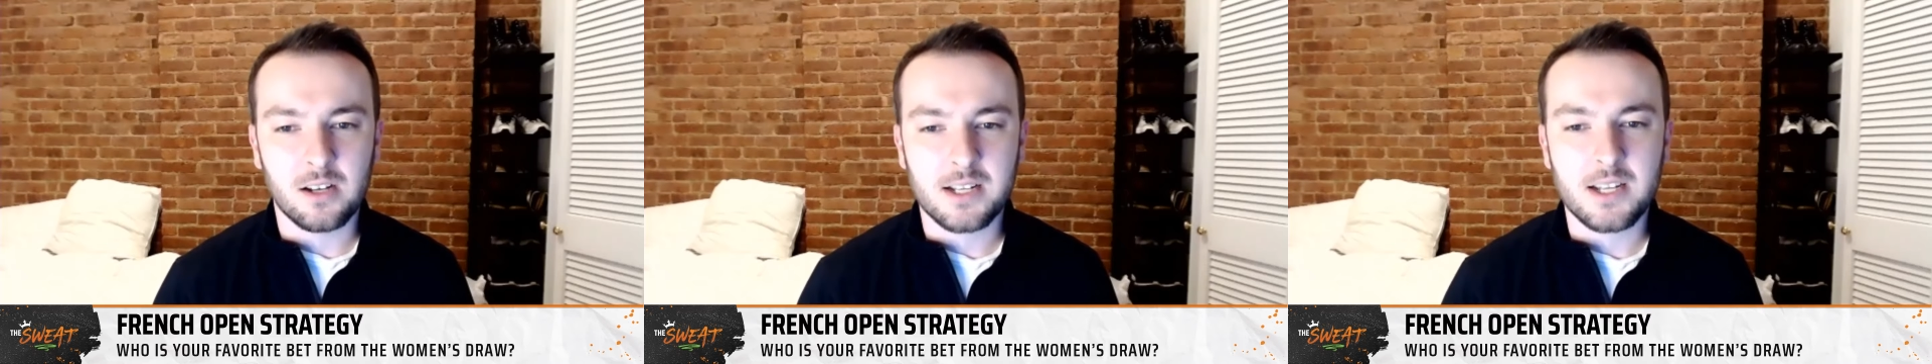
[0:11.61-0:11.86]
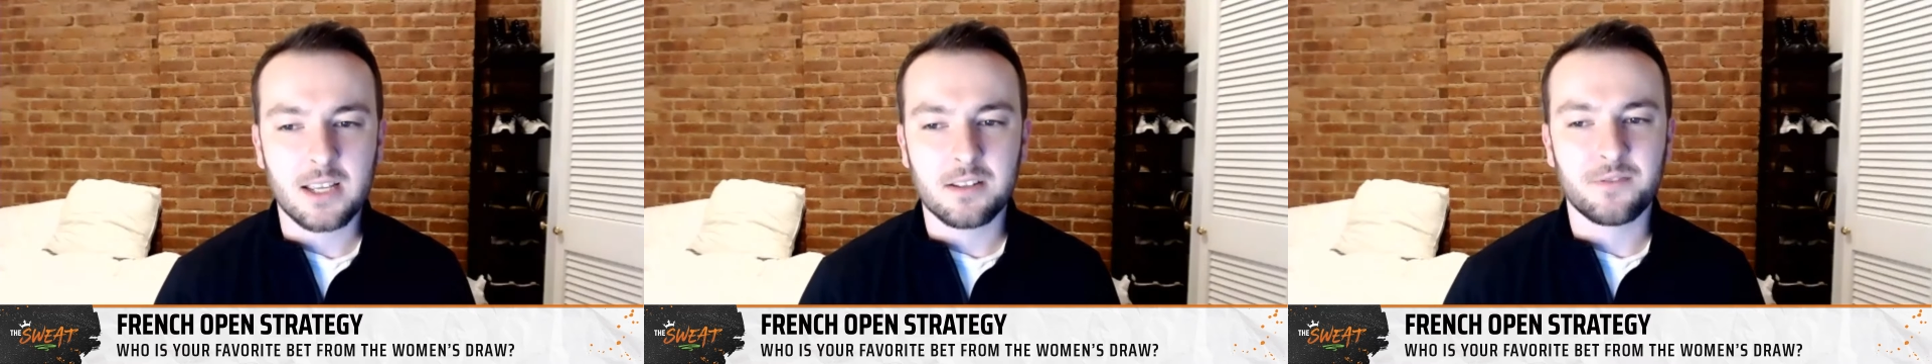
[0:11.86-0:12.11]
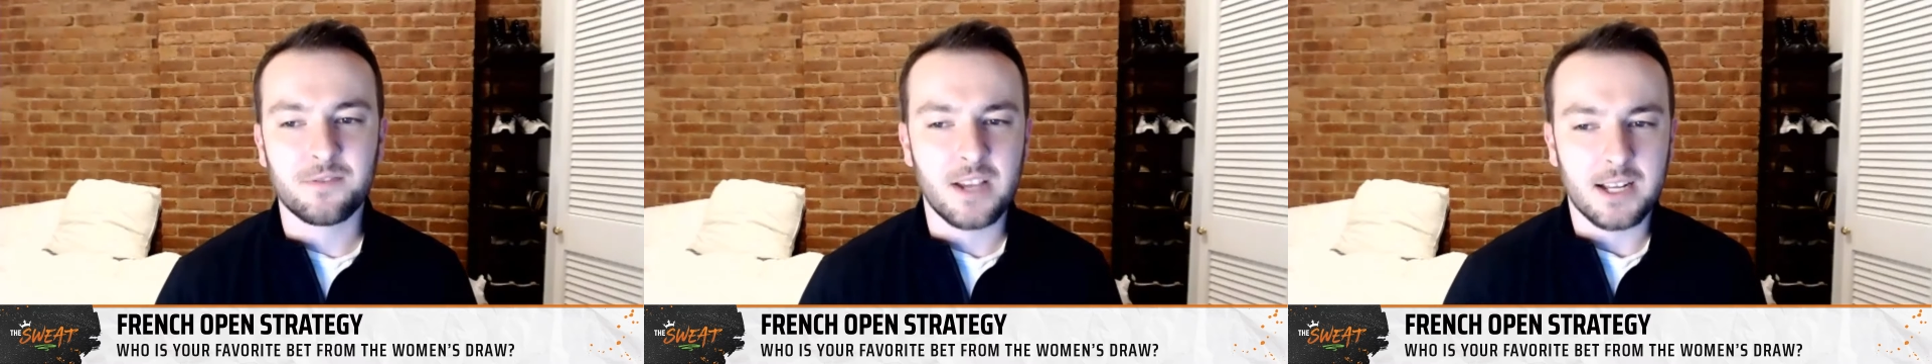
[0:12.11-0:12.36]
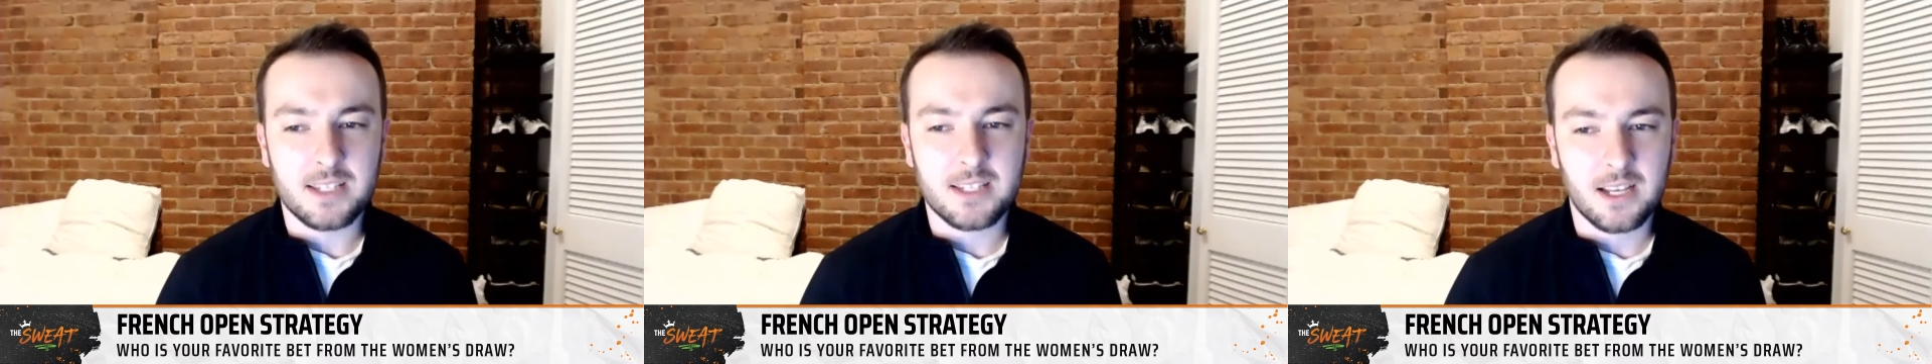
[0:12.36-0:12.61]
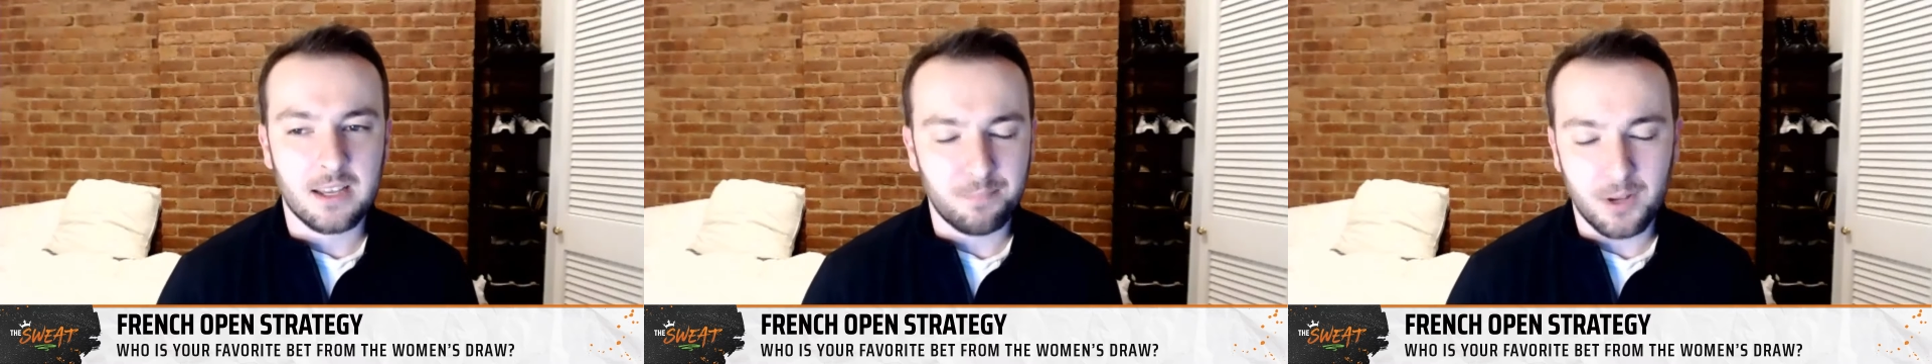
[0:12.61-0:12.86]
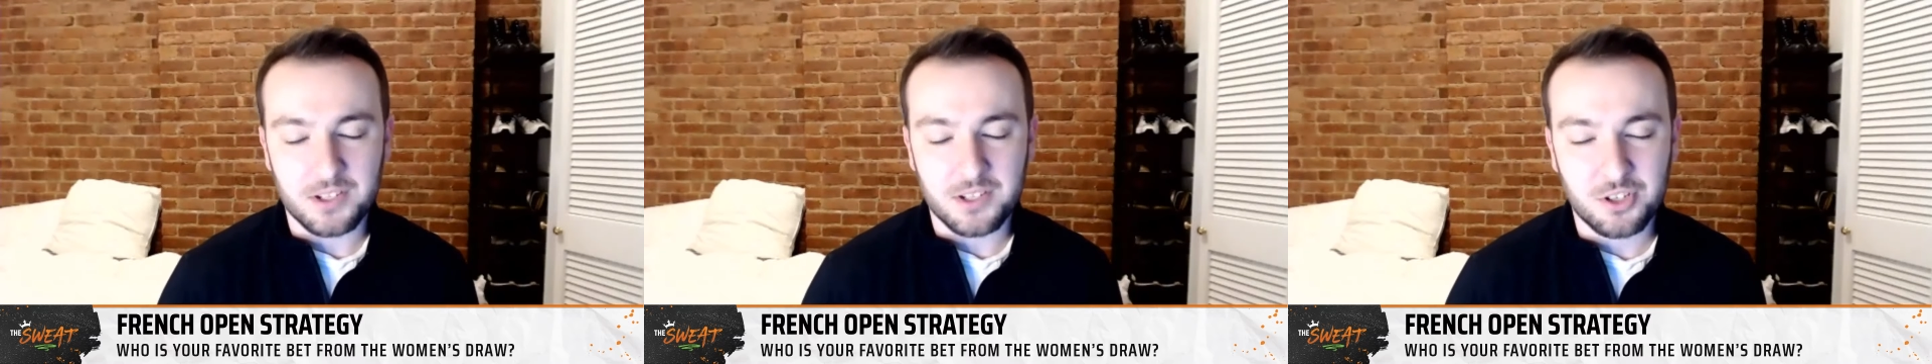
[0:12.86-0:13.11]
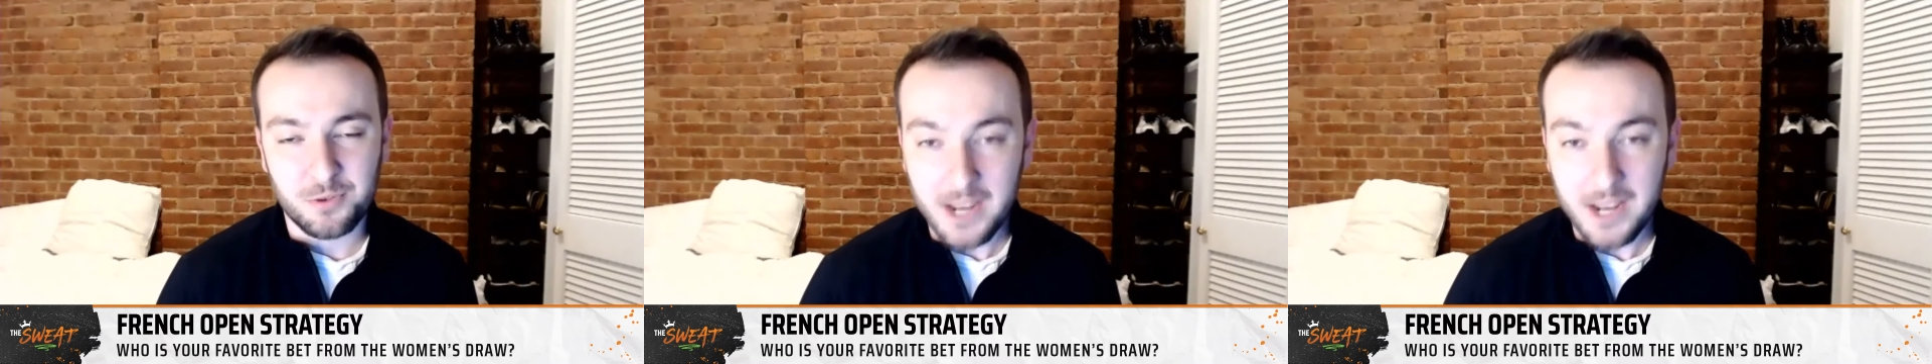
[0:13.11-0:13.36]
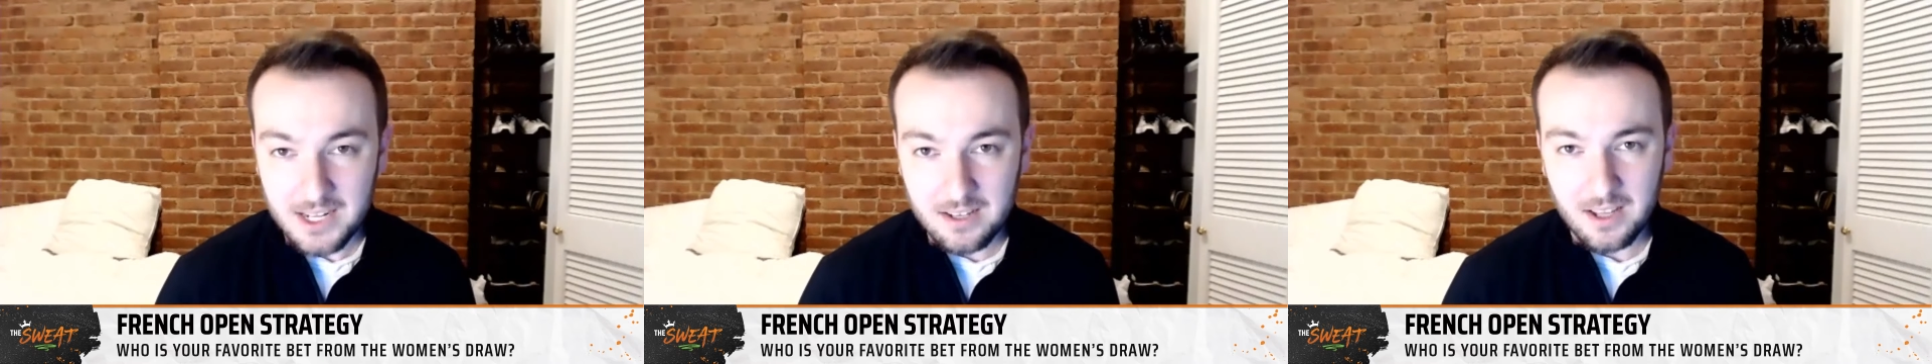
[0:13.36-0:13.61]
on taking Swiatek at plus
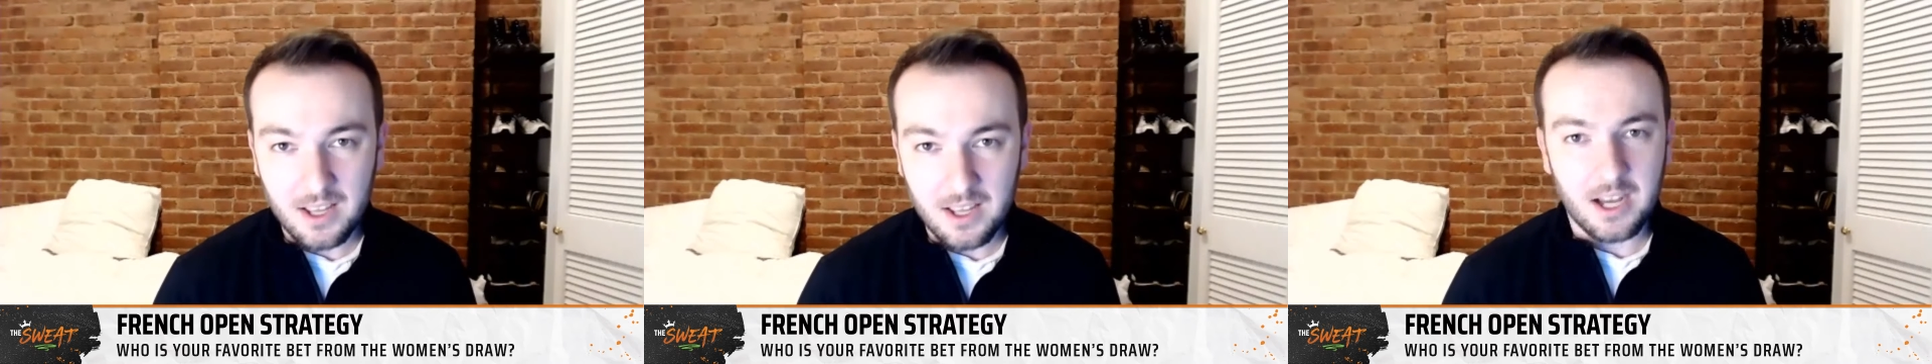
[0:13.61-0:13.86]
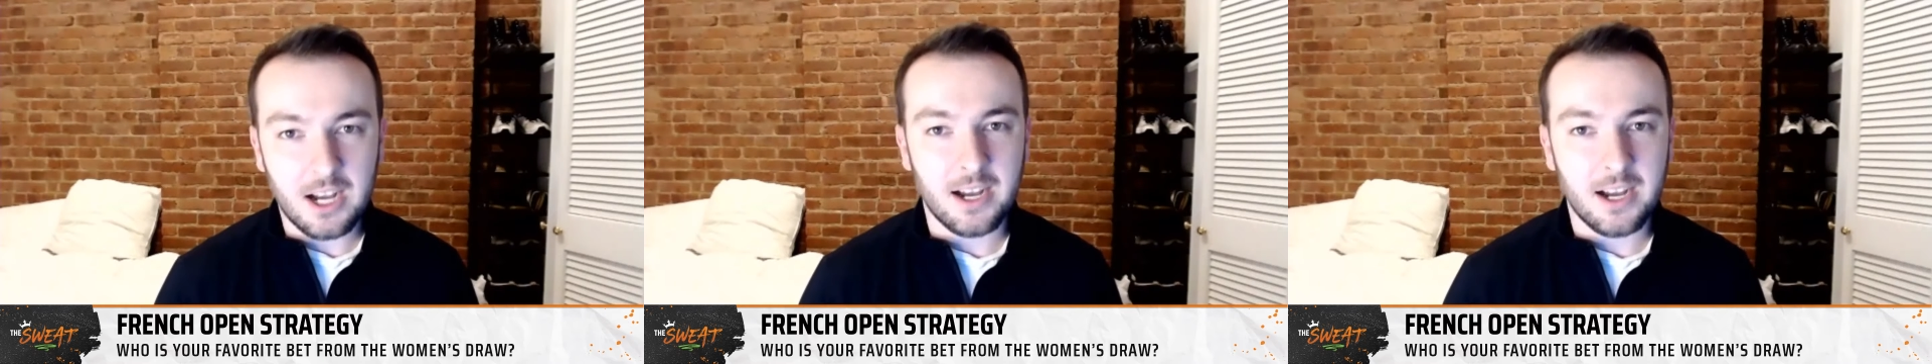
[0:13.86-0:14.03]
280.